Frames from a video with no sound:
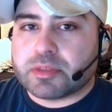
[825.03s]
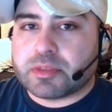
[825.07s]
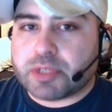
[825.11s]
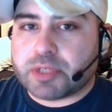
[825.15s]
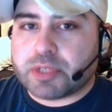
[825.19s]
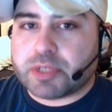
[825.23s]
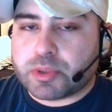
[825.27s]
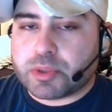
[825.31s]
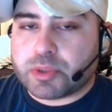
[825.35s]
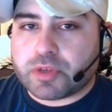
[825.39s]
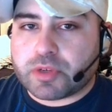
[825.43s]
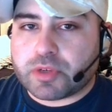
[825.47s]
my
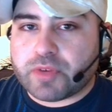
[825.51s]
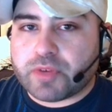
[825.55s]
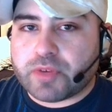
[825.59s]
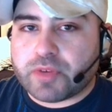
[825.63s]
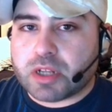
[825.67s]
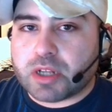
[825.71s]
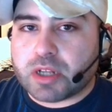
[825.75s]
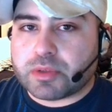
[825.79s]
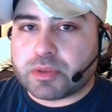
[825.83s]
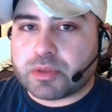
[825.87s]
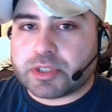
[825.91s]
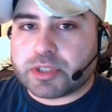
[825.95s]
Twitter
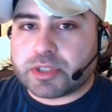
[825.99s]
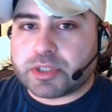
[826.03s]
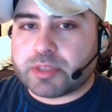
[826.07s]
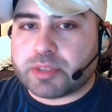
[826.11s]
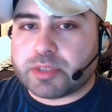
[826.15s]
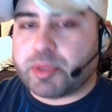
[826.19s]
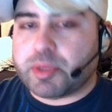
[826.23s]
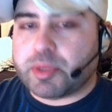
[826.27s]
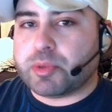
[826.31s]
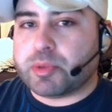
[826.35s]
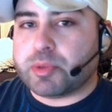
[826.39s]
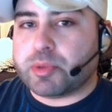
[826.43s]
followers, the
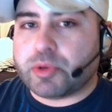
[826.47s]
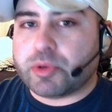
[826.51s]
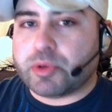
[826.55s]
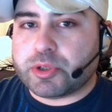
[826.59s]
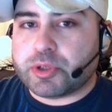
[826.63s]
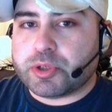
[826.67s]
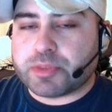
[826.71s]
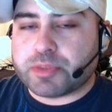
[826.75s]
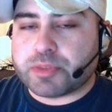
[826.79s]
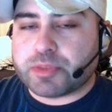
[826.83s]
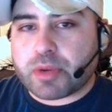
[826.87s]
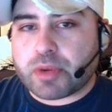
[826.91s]
people who
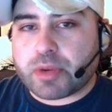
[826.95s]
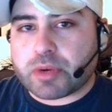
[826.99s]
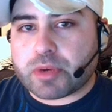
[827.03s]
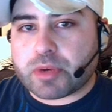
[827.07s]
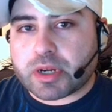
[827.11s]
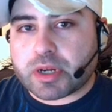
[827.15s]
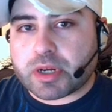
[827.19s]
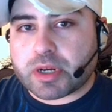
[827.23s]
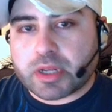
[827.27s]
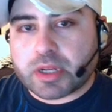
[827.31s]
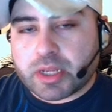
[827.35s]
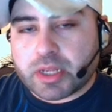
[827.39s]
use my
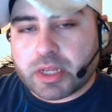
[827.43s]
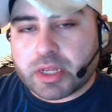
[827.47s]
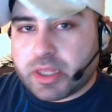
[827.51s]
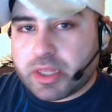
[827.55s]
work.